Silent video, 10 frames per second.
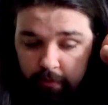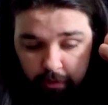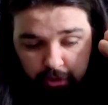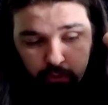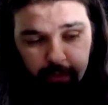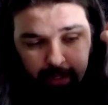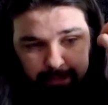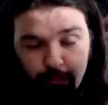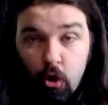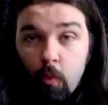the Sonic gets
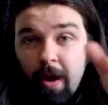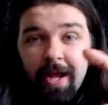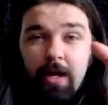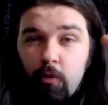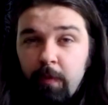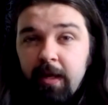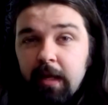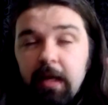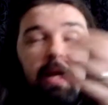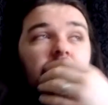put away a little
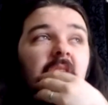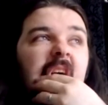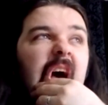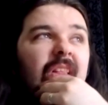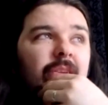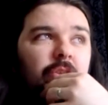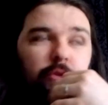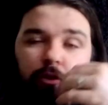bit, and the